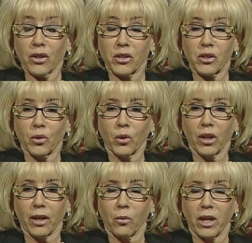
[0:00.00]
the
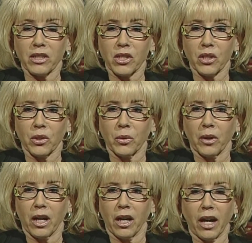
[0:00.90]
school I went
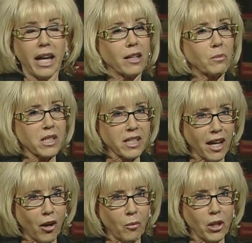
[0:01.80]
to, uh, I had Miss
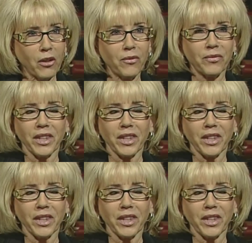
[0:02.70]
Alma